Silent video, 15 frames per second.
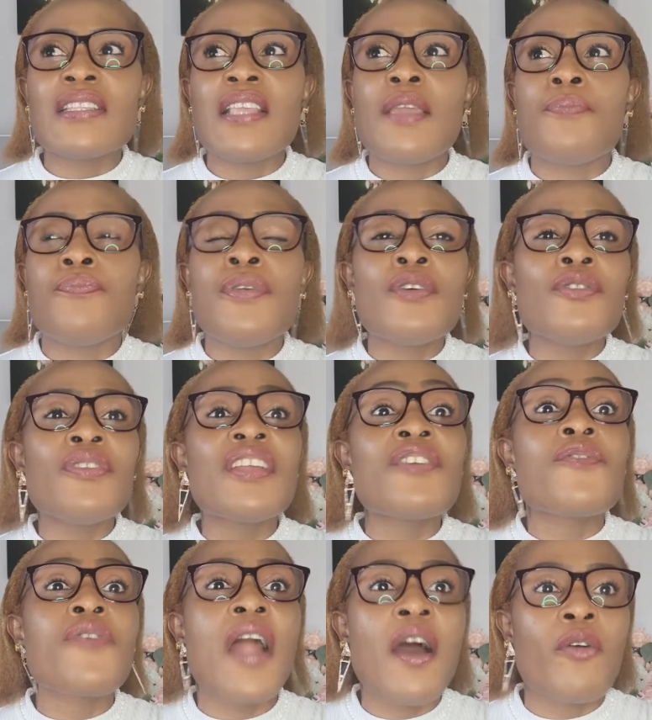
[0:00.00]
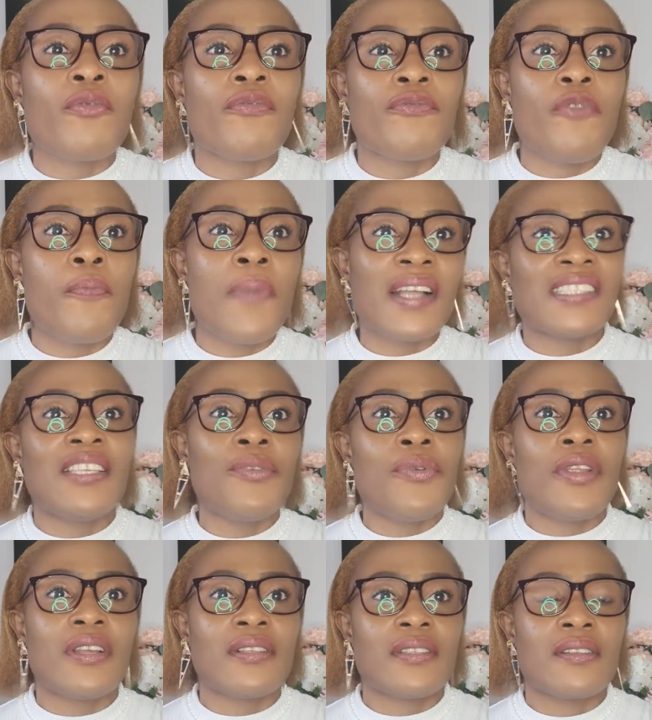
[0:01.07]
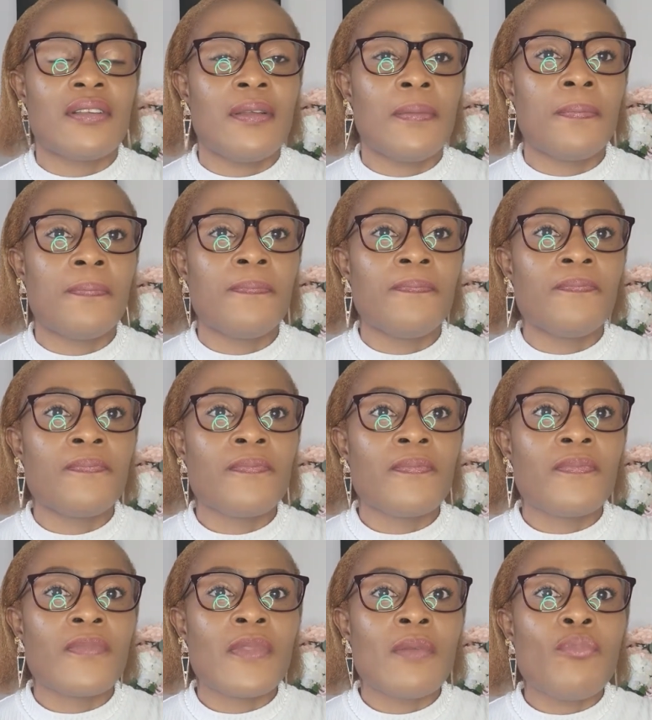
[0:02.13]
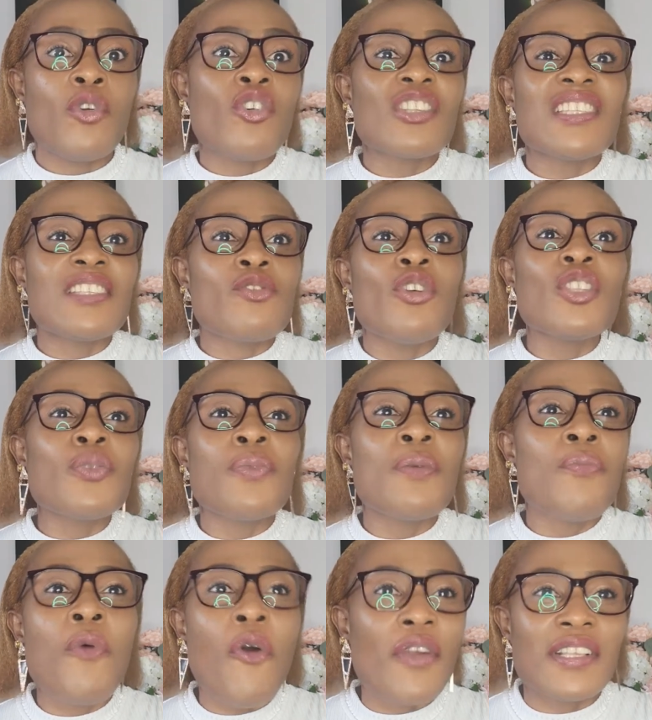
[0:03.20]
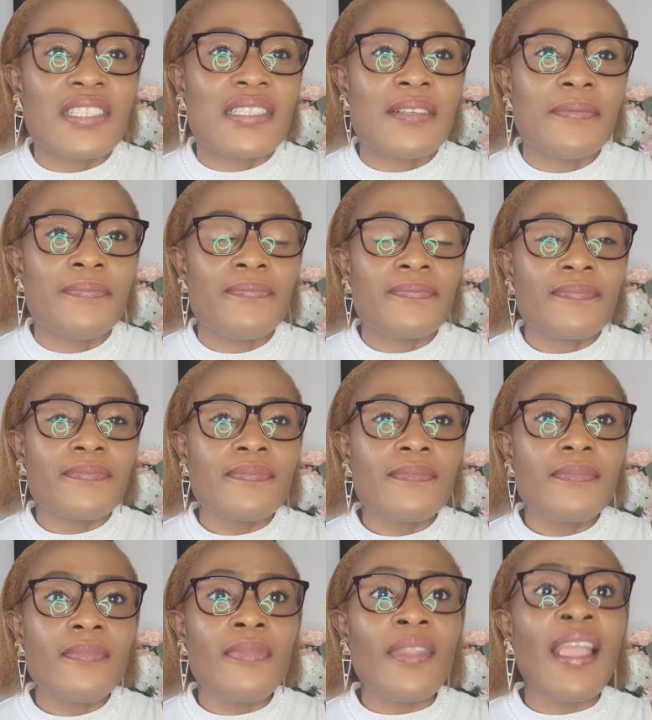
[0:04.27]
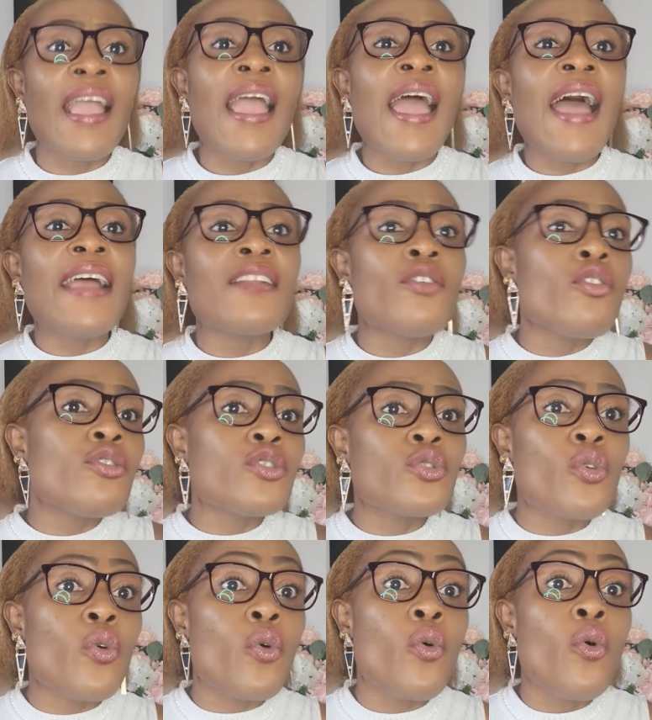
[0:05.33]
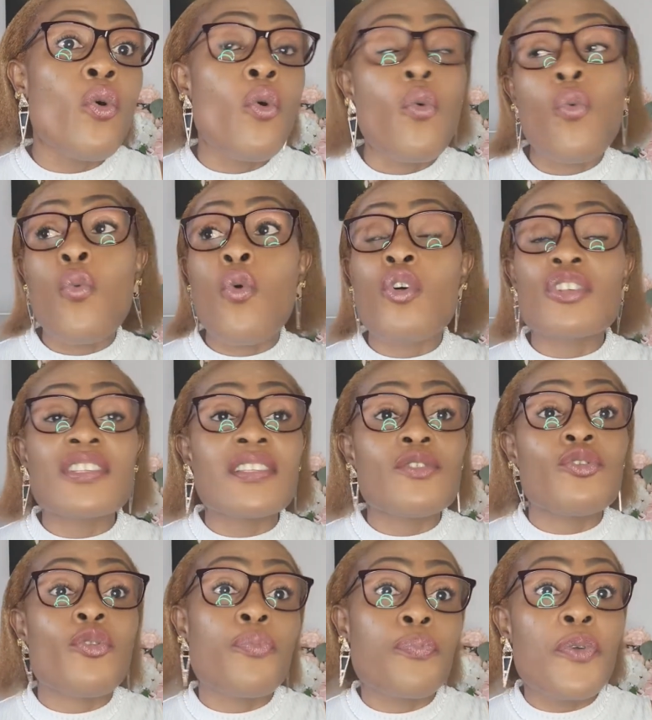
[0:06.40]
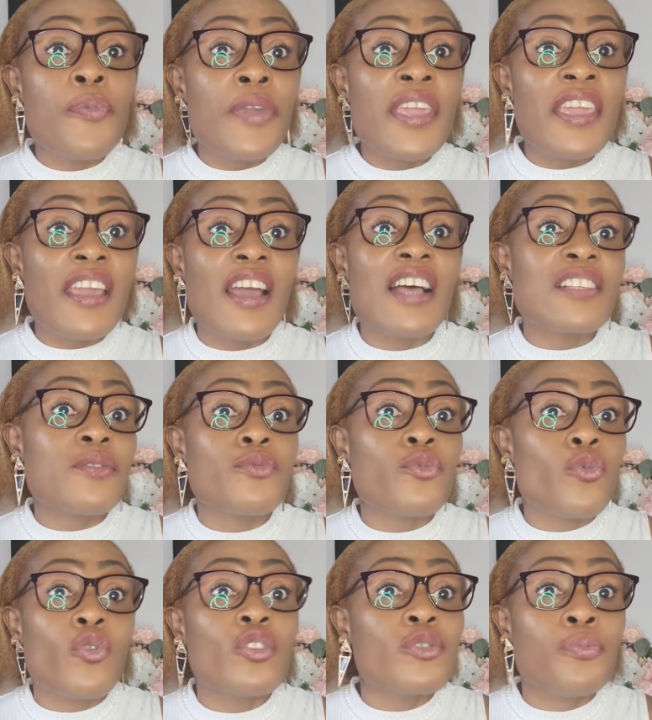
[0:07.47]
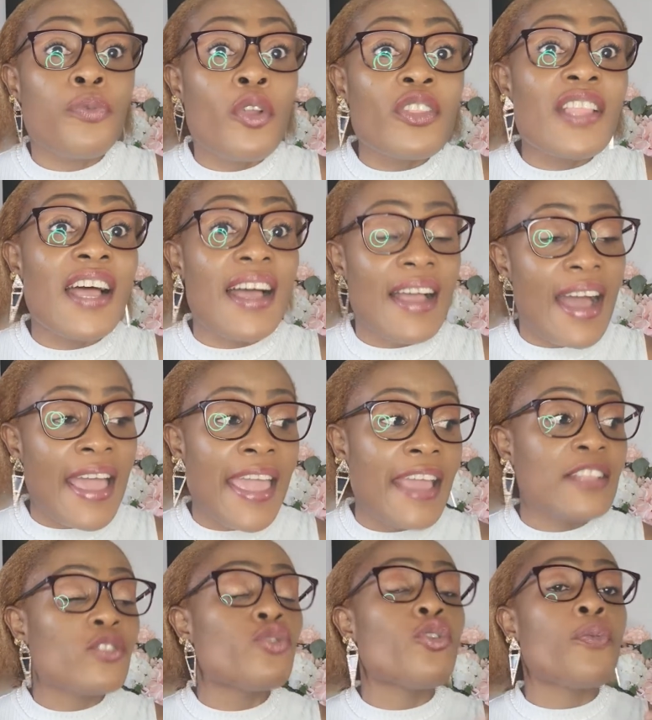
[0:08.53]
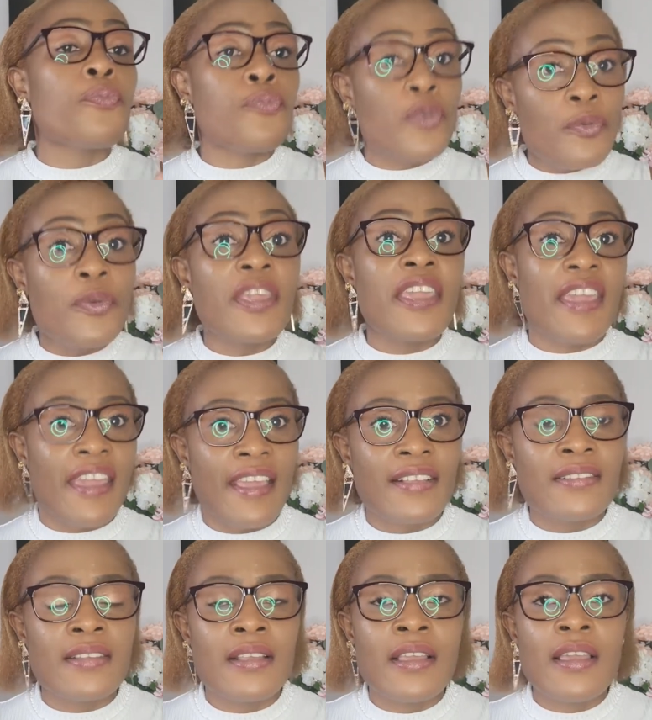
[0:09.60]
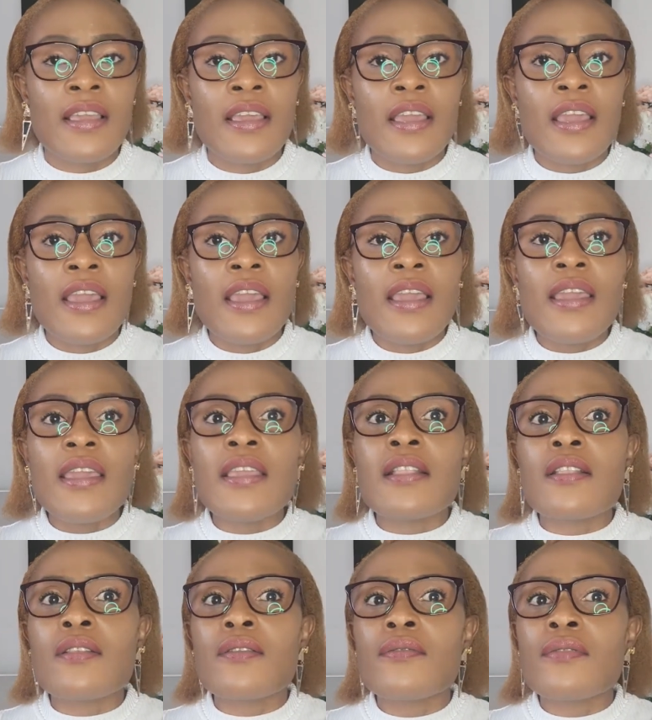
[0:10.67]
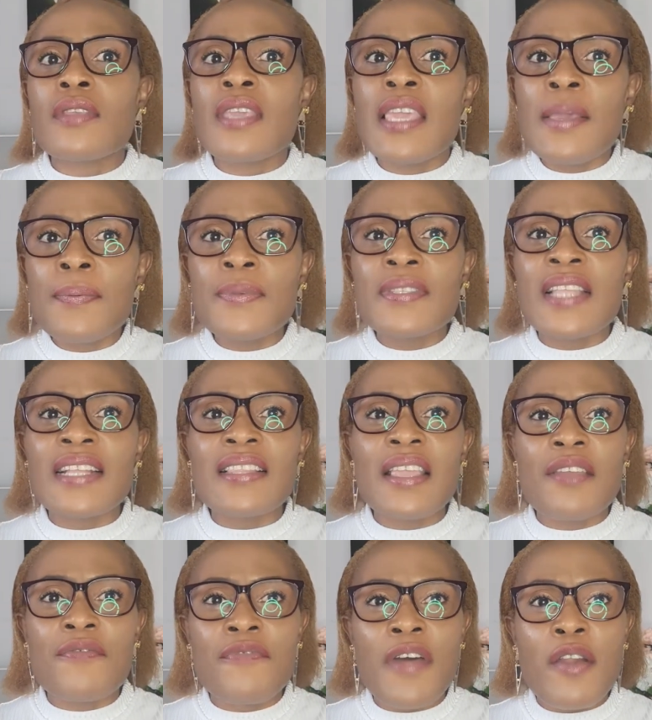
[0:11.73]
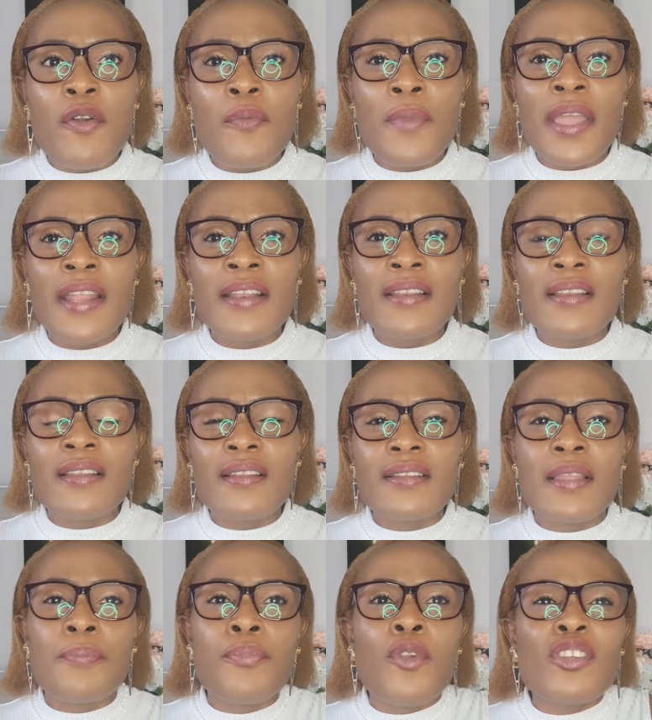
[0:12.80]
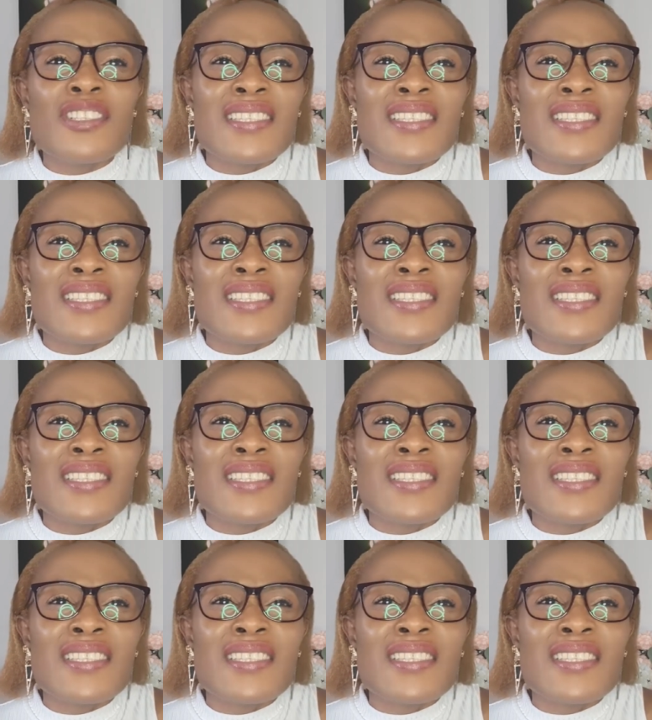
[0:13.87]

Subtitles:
a building ground for bacteria because it's going to be moist. And also, once blood adheres to your pubic hairs, it keeps that environment, the blood